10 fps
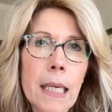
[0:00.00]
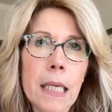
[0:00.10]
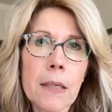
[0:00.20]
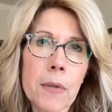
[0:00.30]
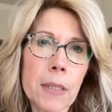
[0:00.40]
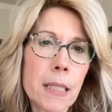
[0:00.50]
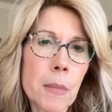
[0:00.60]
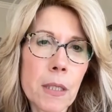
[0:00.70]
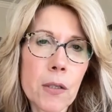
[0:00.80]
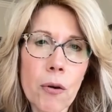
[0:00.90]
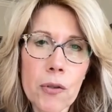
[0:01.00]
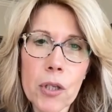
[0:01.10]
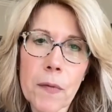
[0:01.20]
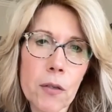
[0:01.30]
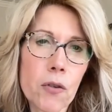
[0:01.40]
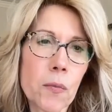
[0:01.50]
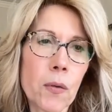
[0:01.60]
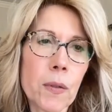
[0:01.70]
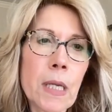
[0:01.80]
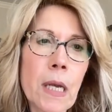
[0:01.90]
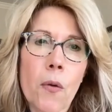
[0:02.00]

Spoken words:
Even some of the starchy vegetables,